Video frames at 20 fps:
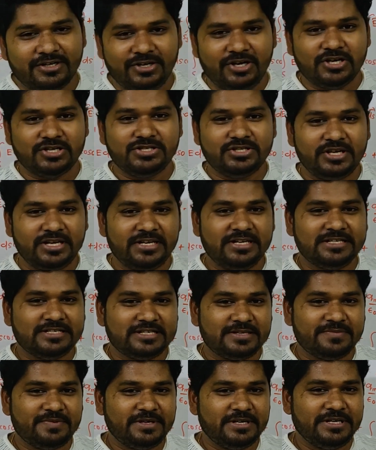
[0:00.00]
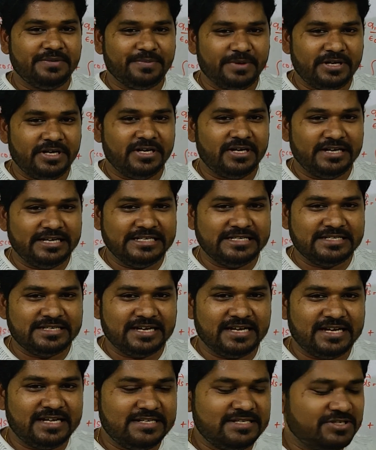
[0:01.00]
does the electric field depend on
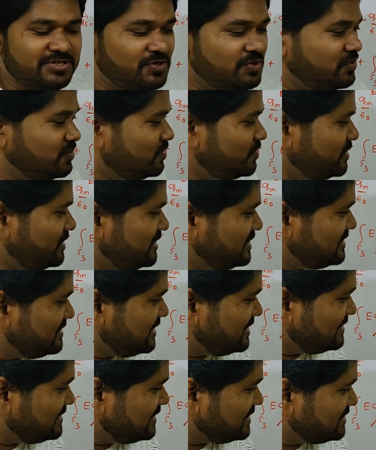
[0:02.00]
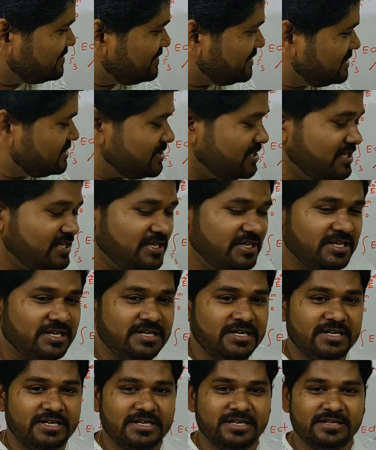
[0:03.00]
distance? No distance expression
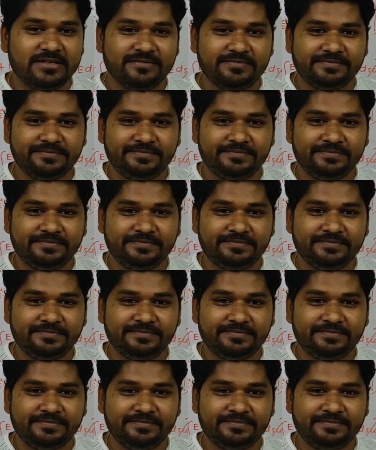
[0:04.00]
here.